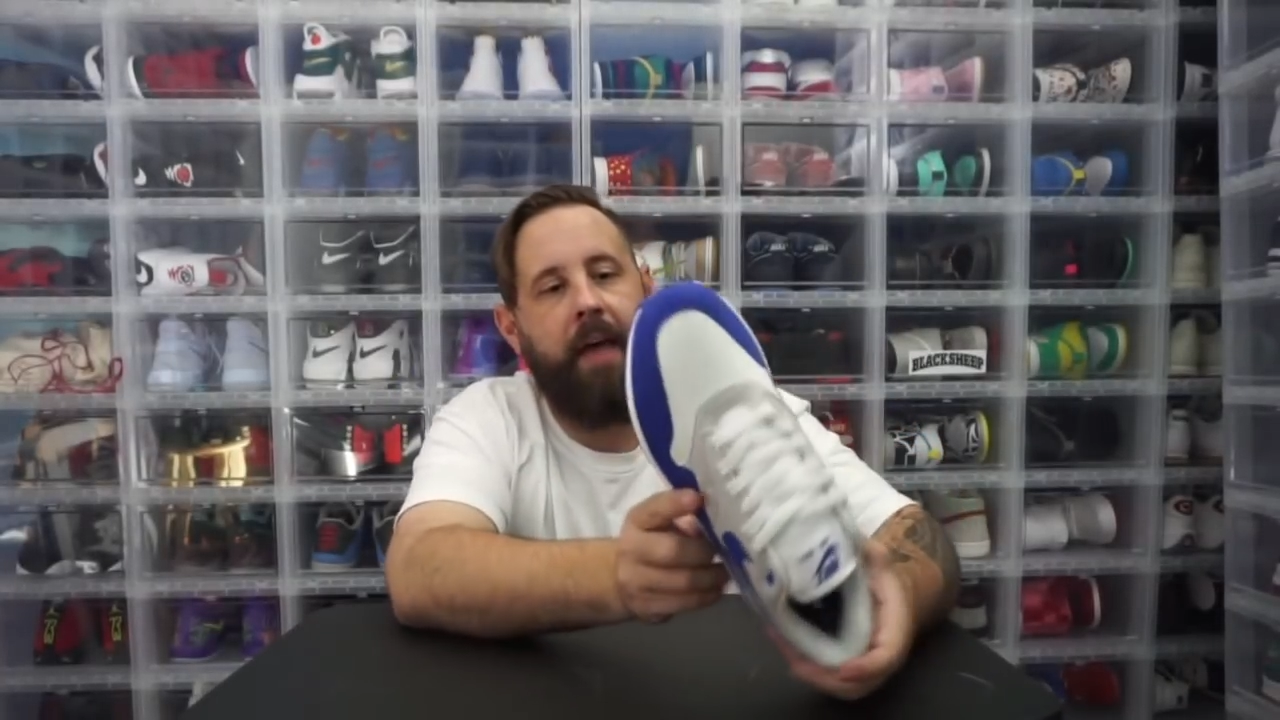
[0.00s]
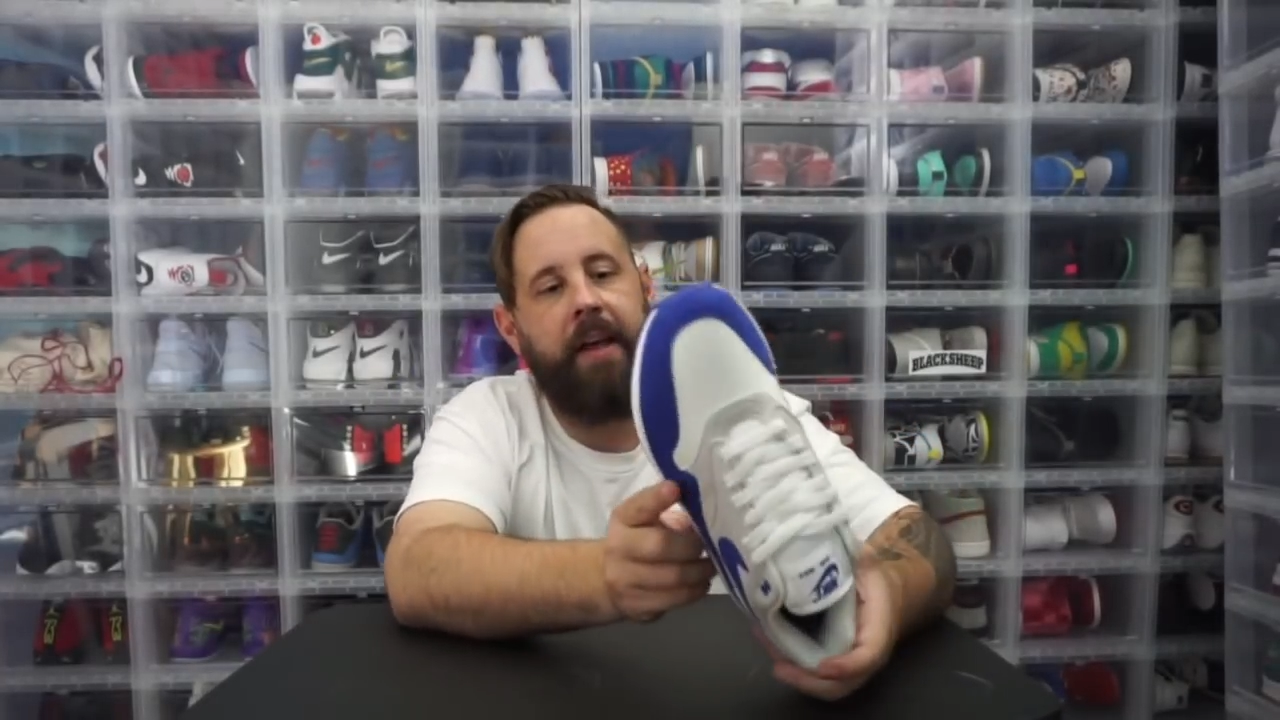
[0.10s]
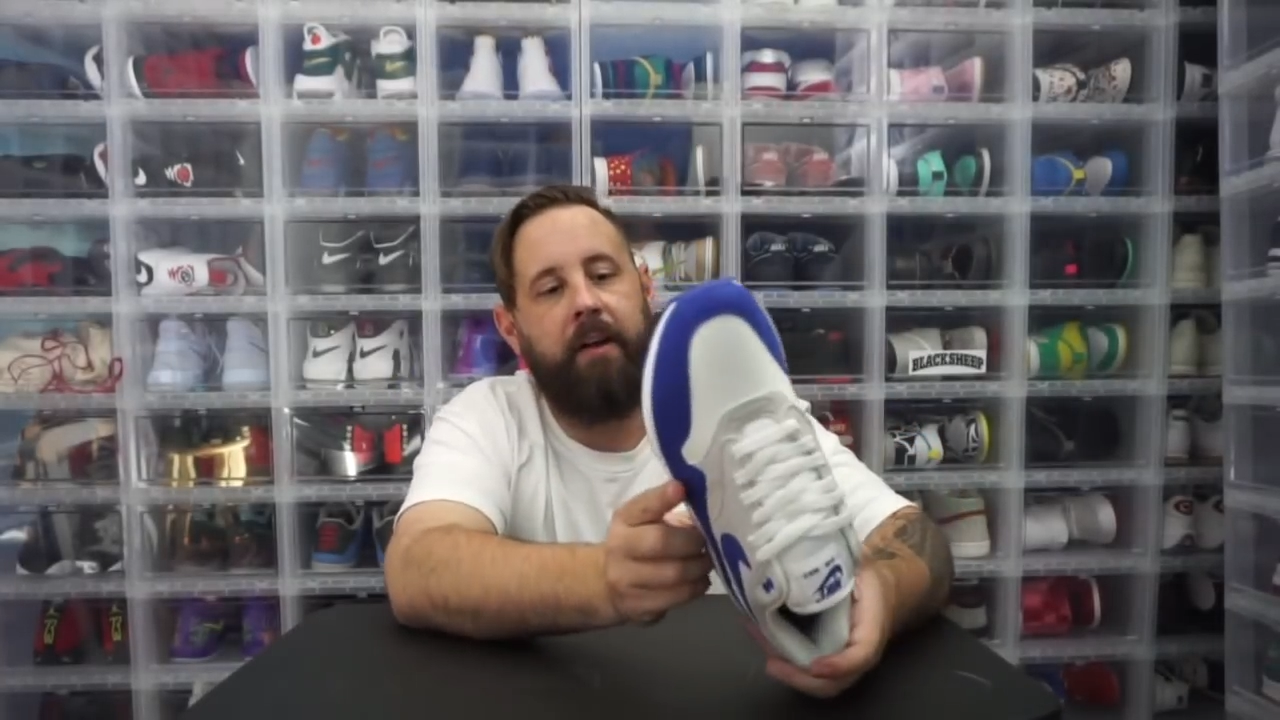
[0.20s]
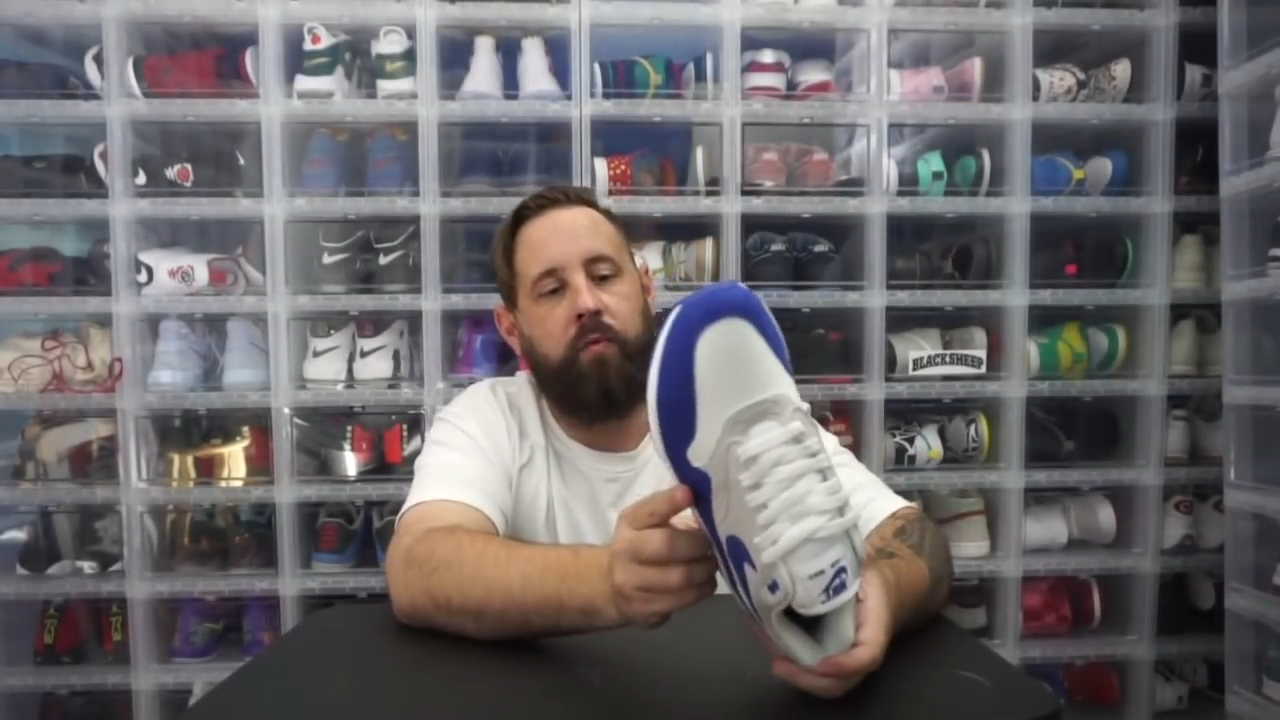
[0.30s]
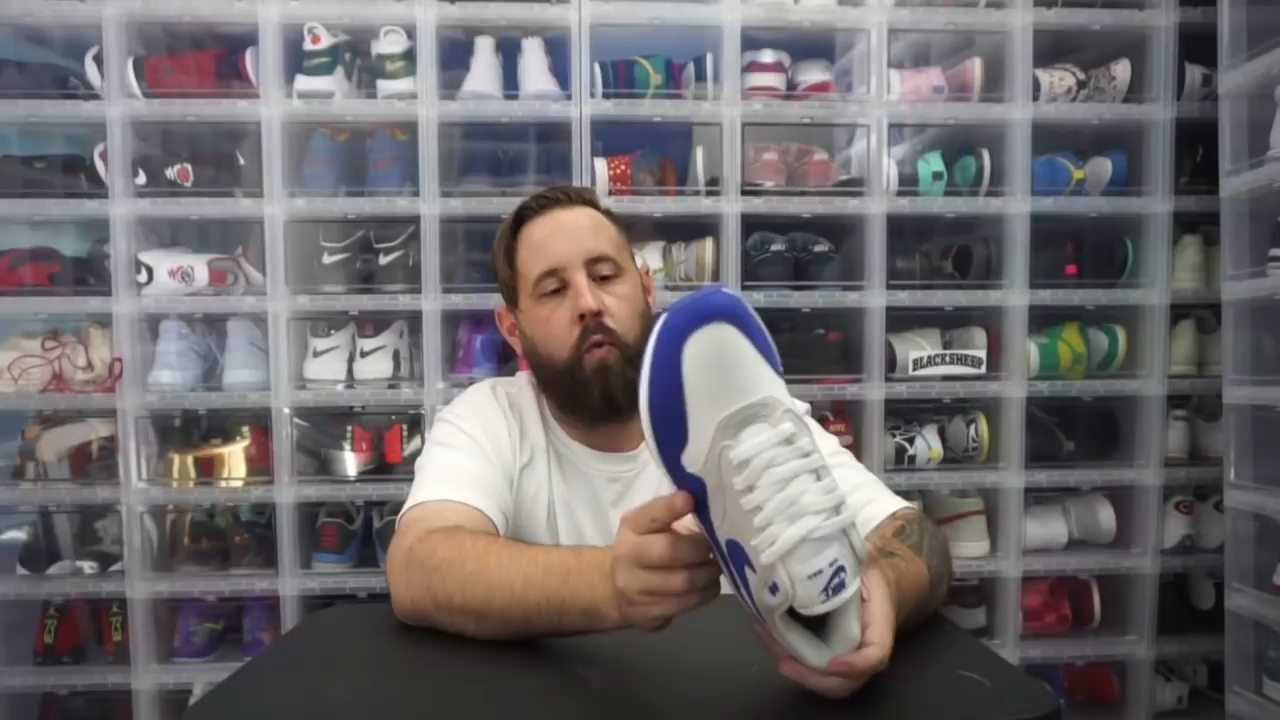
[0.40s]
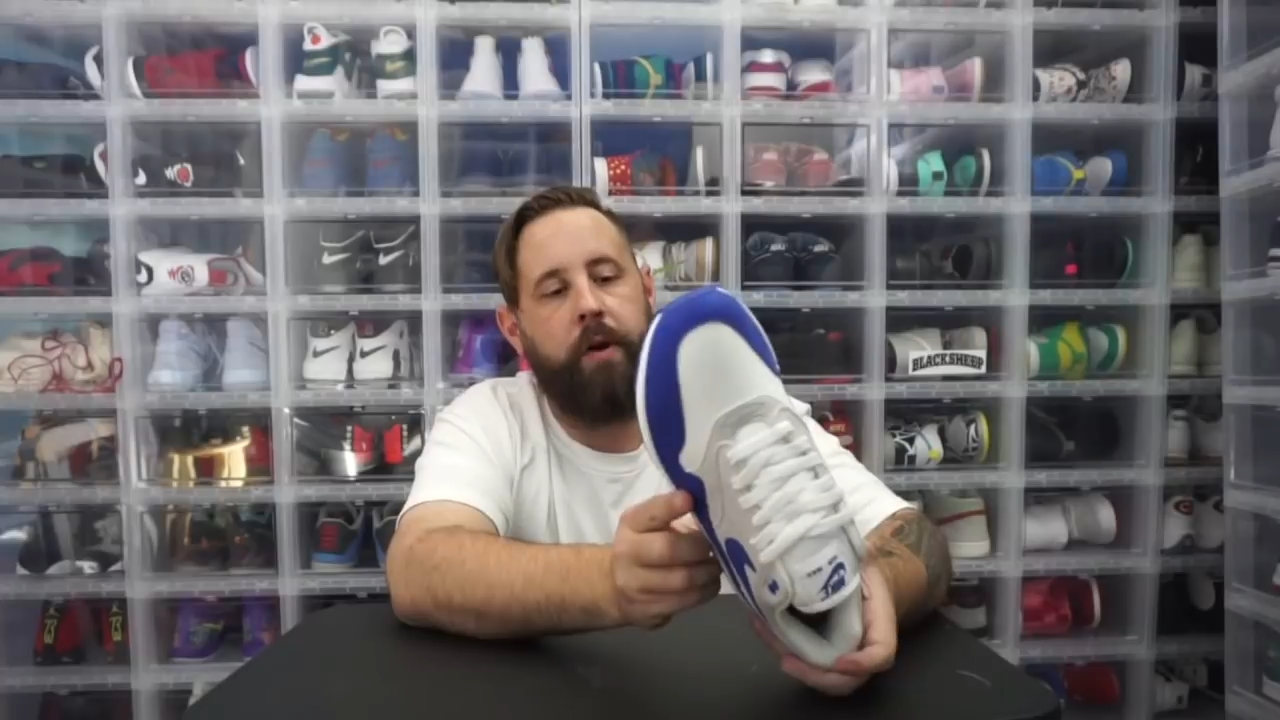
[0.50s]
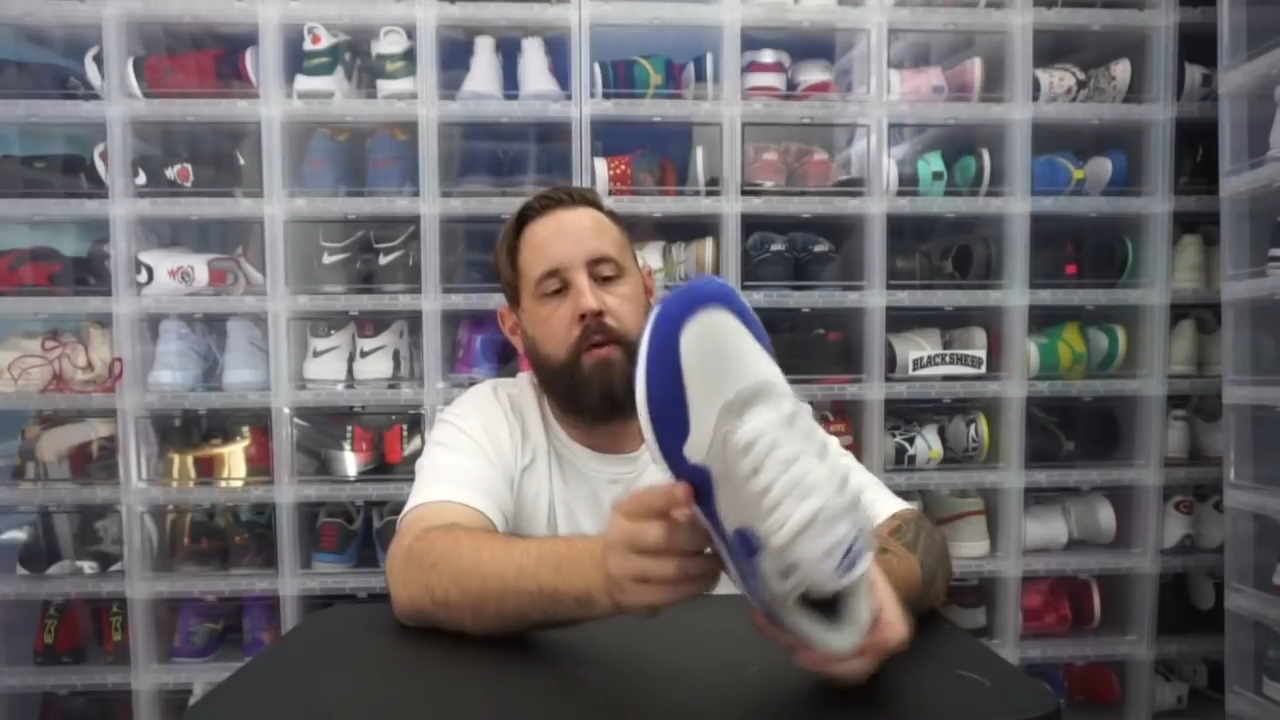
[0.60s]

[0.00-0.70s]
think I've worn